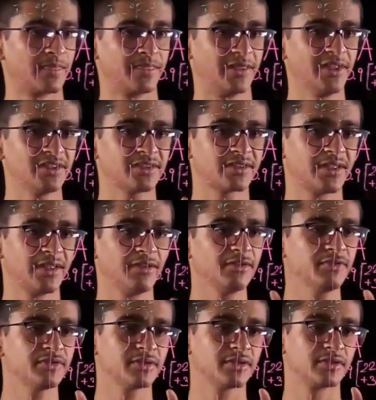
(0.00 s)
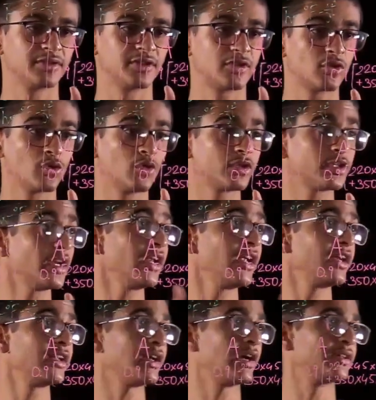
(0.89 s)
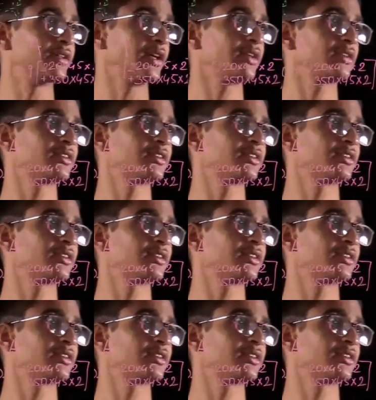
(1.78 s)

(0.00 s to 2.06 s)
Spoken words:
This gives the total area,